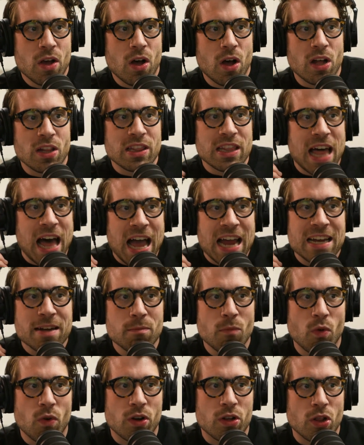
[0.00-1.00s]
align
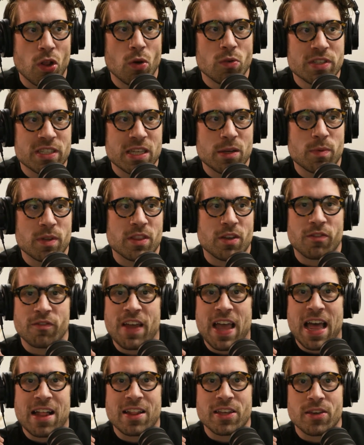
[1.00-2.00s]
more closely with their
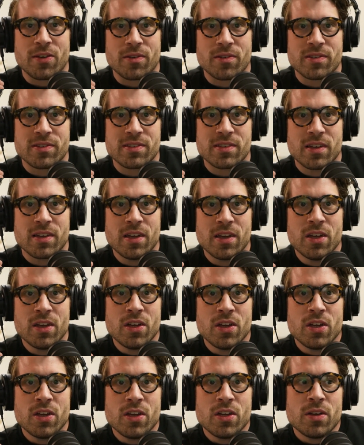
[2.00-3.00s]
values,
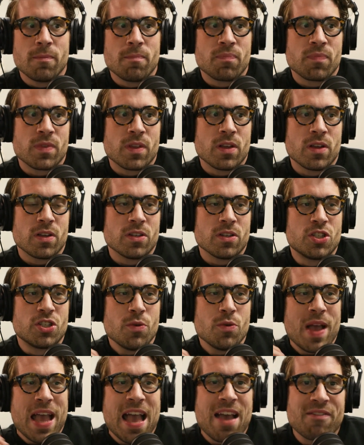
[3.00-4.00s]
do
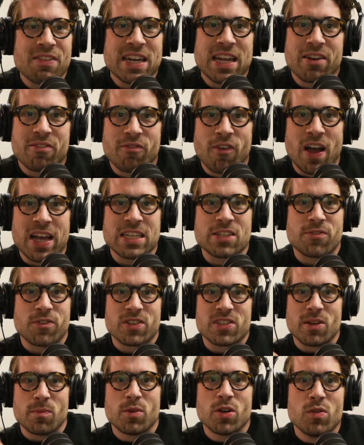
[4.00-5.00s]
you have any advice for
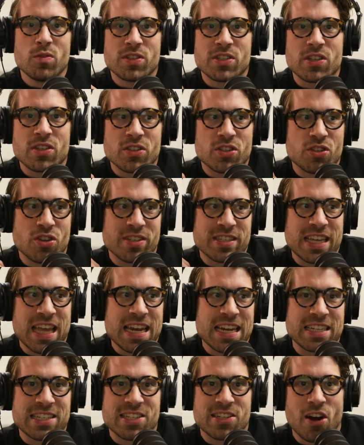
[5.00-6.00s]
someone who's just
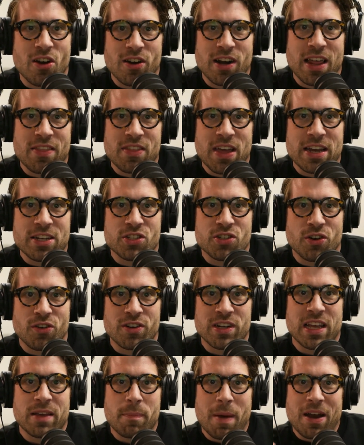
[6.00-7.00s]
getting started on that
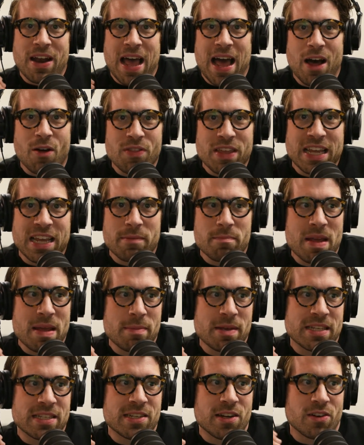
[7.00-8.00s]
journey about how they can
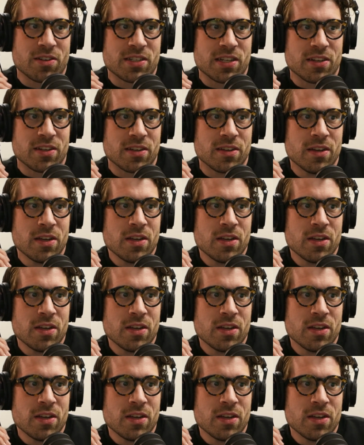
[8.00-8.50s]
maybe start to